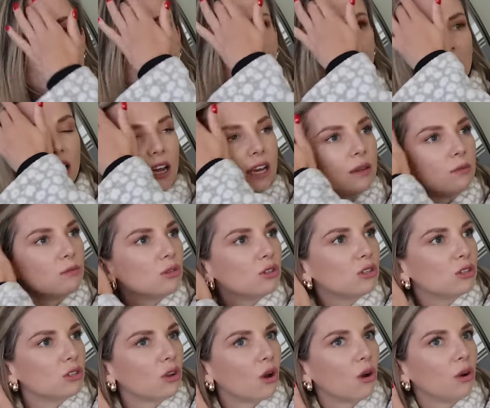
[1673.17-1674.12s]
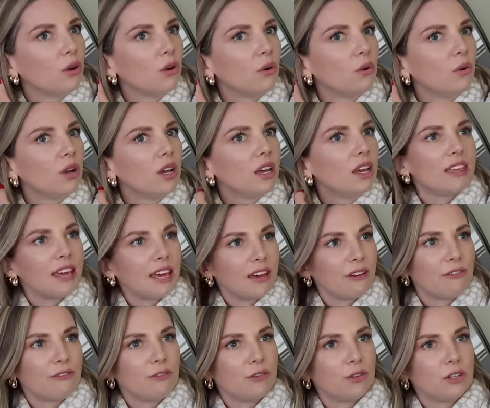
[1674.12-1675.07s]
And I am so
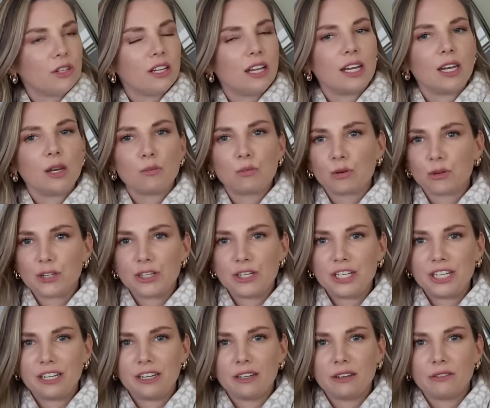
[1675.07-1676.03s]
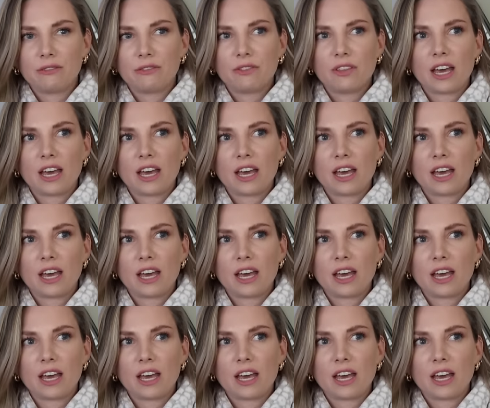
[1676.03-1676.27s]
thankful and appreciative